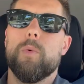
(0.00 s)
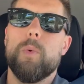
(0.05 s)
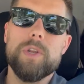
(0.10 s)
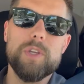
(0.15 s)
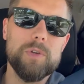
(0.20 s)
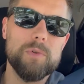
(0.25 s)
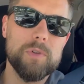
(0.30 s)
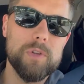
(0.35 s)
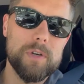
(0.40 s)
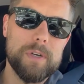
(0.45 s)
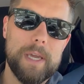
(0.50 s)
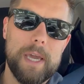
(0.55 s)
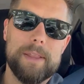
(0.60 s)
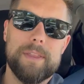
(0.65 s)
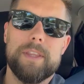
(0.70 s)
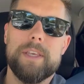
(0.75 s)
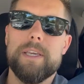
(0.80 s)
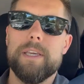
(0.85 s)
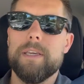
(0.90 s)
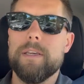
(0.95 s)
When you look at
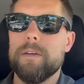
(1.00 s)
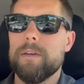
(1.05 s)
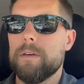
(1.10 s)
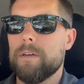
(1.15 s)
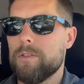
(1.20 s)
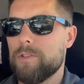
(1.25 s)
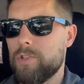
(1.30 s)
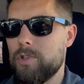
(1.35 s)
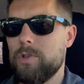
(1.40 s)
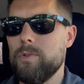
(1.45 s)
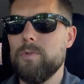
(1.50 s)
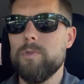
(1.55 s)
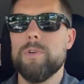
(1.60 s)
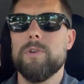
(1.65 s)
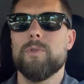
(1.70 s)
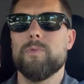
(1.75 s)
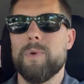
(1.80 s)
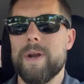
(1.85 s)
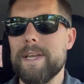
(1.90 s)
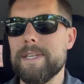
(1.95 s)
the
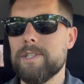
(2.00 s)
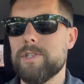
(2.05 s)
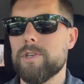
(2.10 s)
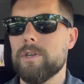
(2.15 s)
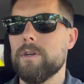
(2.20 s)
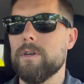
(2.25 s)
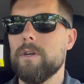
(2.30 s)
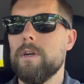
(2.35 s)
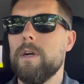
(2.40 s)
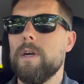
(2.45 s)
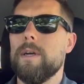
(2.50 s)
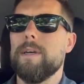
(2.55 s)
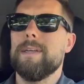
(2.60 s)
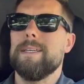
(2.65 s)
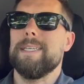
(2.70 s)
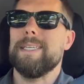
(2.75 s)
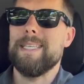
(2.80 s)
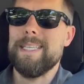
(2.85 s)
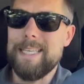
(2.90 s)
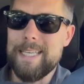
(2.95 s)
Tudor Ranger,
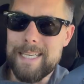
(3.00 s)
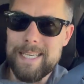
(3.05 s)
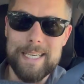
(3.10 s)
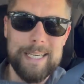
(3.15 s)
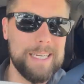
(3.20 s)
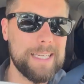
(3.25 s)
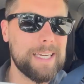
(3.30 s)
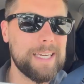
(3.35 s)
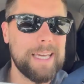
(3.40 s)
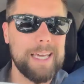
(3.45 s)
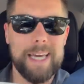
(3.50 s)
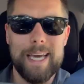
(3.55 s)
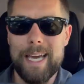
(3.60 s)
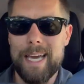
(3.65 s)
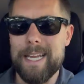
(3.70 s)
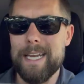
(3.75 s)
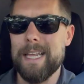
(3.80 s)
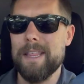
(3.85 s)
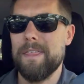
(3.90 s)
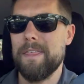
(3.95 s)
you
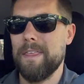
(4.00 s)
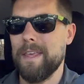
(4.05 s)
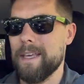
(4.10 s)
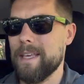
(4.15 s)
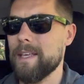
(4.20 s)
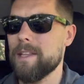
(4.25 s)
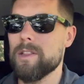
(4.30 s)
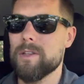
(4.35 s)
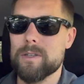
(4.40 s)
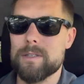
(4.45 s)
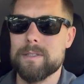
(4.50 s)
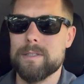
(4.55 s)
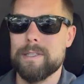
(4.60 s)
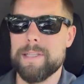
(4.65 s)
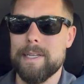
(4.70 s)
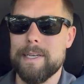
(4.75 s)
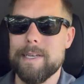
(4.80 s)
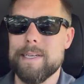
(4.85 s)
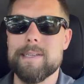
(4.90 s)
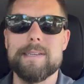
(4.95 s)
kind of think it looks
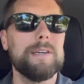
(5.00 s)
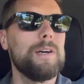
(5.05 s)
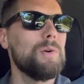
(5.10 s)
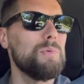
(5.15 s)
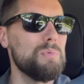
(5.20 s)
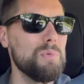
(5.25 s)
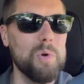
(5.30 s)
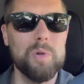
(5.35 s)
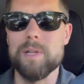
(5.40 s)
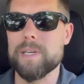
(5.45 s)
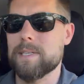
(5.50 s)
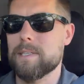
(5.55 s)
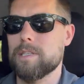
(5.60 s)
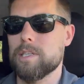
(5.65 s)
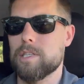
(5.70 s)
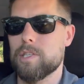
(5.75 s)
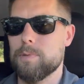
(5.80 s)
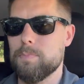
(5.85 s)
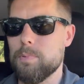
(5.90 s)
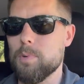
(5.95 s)
like a Rolex
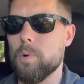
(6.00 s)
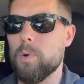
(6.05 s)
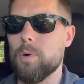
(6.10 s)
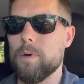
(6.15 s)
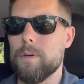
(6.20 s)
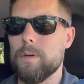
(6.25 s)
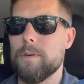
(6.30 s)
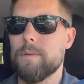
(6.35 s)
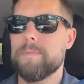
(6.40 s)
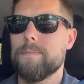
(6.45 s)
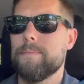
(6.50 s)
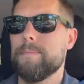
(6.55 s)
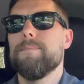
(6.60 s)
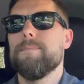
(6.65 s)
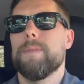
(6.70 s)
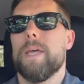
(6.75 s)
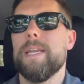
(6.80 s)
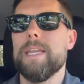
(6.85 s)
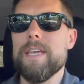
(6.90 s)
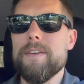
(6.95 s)
Explorer.
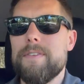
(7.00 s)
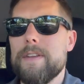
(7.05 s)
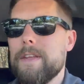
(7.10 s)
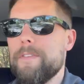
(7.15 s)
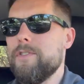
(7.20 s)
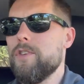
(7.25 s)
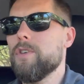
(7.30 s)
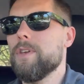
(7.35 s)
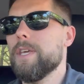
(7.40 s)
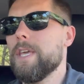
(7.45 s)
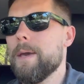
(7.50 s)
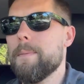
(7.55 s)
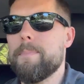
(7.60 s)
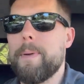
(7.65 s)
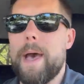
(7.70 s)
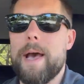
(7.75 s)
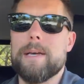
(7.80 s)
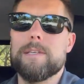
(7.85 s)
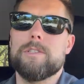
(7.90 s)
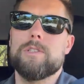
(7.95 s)
And even if you can get
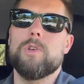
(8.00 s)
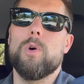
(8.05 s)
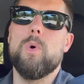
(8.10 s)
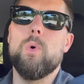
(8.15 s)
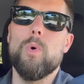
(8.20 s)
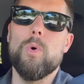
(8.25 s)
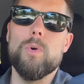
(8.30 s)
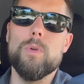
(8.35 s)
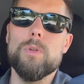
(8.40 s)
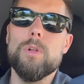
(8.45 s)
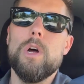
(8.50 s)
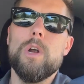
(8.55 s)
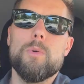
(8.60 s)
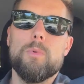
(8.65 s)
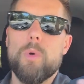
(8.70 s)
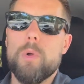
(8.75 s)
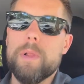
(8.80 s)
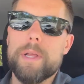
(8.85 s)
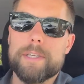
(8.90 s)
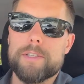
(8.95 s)
past the whole
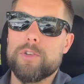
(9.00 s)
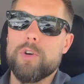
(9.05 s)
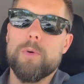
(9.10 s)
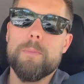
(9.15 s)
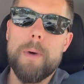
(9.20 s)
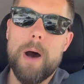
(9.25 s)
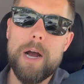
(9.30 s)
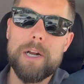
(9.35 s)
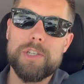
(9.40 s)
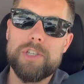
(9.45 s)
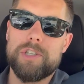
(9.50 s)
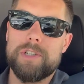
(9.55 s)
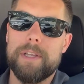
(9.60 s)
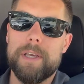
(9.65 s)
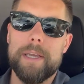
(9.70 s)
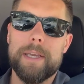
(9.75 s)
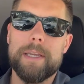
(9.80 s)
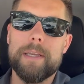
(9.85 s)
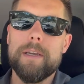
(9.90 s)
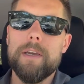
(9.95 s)
Rolex Homage
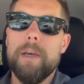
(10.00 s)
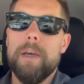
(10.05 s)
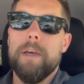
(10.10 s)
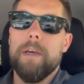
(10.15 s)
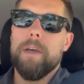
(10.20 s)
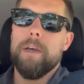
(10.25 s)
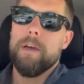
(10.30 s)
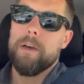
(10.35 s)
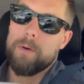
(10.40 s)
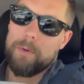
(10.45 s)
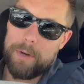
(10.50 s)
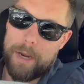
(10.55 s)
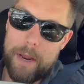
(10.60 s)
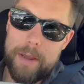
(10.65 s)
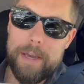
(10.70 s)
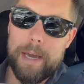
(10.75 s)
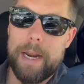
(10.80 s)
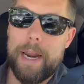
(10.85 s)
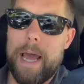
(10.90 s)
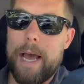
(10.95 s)
thing, well, now you
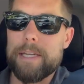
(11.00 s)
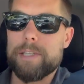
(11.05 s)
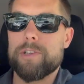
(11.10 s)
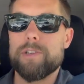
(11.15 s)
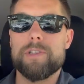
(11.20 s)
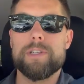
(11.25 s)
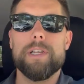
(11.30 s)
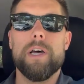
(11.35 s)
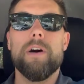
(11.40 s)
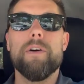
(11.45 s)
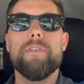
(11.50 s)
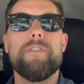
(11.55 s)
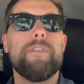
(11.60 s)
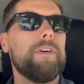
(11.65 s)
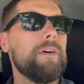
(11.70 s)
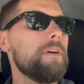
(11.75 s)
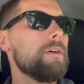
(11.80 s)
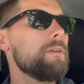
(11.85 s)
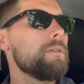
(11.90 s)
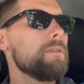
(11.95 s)
gotta ask yourself,
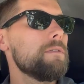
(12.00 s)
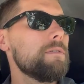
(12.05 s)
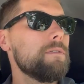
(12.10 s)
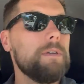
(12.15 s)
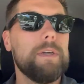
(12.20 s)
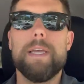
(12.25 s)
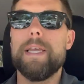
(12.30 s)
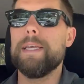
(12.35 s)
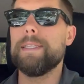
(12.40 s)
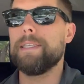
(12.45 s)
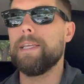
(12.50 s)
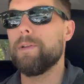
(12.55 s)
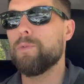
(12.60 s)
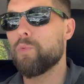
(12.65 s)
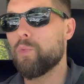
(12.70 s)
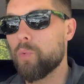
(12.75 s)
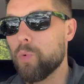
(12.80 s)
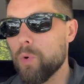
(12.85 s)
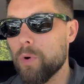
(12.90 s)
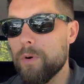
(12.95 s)
is it
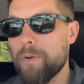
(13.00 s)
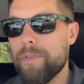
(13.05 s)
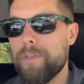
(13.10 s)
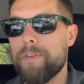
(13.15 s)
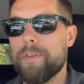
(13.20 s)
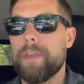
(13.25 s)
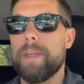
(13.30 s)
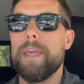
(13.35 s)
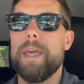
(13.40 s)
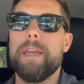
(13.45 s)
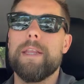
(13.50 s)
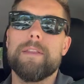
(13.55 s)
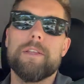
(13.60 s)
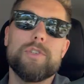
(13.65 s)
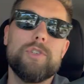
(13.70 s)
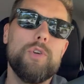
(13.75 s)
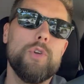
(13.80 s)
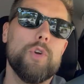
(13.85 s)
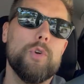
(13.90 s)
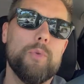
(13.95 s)
worth getting the
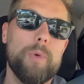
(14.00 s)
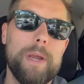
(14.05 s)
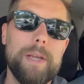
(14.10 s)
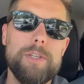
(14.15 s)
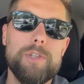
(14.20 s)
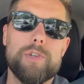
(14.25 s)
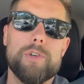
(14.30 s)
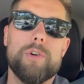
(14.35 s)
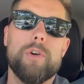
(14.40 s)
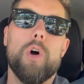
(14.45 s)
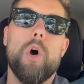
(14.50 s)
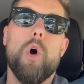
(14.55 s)
Tudor Ranger